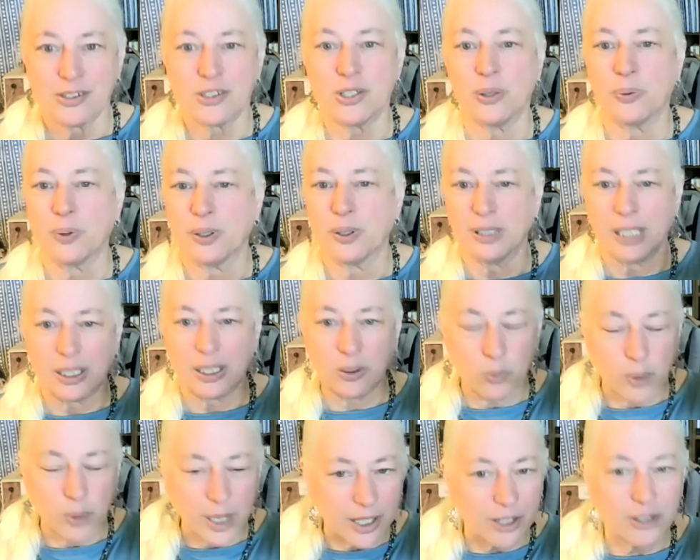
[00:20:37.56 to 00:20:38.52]
so we're like,
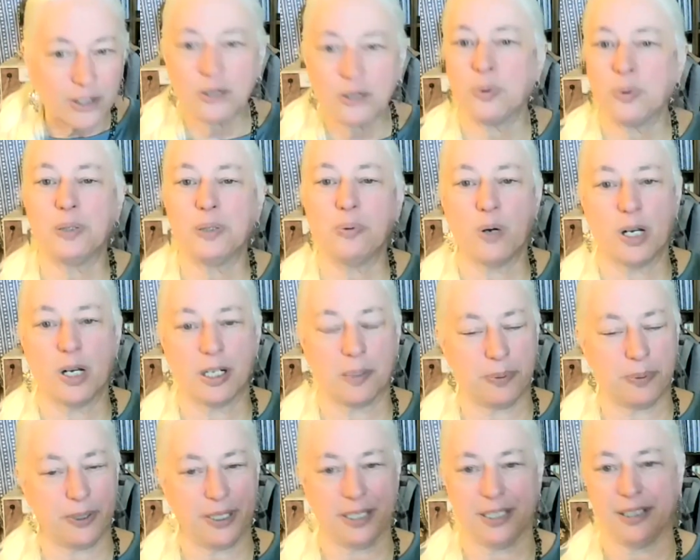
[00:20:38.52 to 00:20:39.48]
where do we want
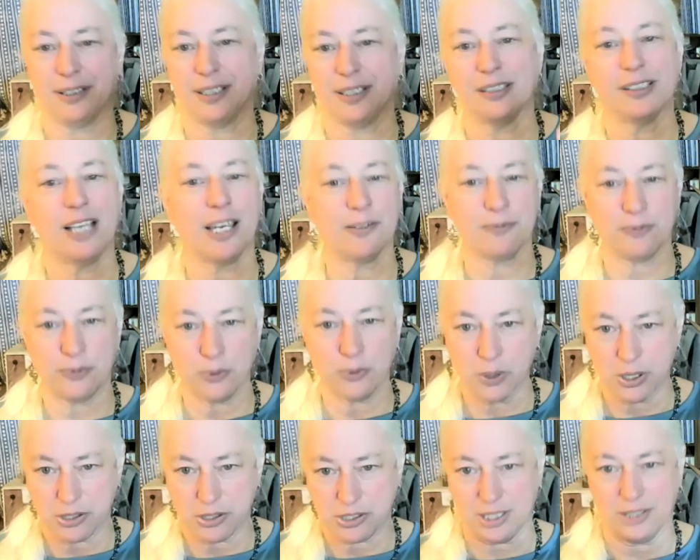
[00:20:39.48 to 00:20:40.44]
to bring the life
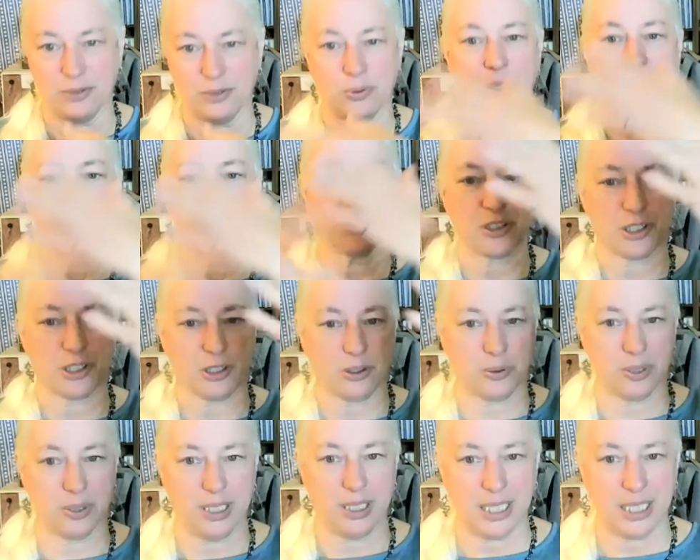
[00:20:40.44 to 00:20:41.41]
force in order to
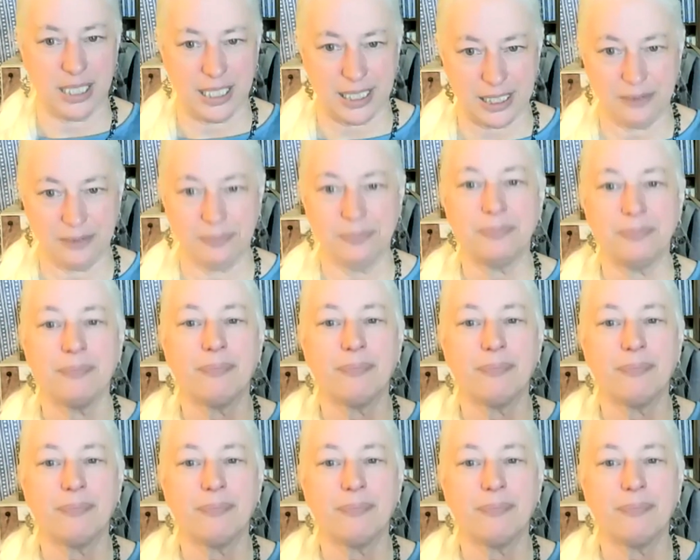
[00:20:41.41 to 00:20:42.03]
create